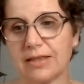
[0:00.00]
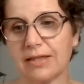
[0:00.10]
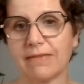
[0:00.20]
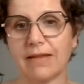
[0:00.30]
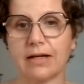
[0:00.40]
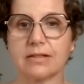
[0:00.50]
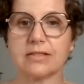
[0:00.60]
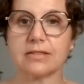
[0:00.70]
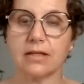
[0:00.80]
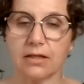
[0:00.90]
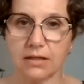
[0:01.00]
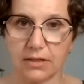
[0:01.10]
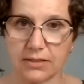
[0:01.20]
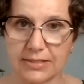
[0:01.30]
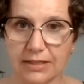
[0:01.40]
then that's
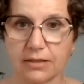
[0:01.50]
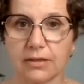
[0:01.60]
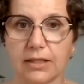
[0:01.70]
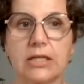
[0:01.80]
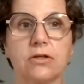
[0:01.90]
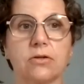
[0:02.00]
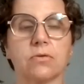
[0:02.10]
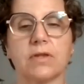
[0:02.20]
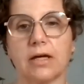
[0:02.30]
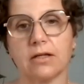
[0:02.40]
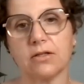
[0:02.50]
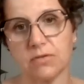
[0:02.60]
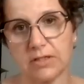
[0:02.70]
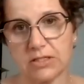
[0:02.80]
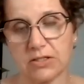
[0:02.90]
signaling you that you
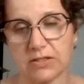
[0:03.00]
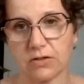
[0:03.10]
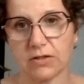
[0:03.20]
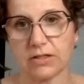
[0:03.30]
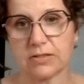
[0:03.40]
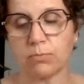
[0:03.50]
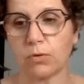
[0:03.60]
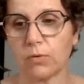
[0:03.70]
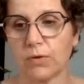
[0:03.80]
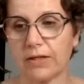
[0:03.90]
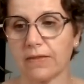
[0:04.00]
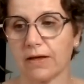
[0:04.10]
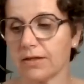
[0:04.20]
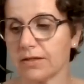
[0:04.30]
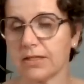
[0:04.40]
need to start exploring
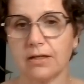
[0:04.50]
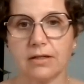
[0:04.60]
that.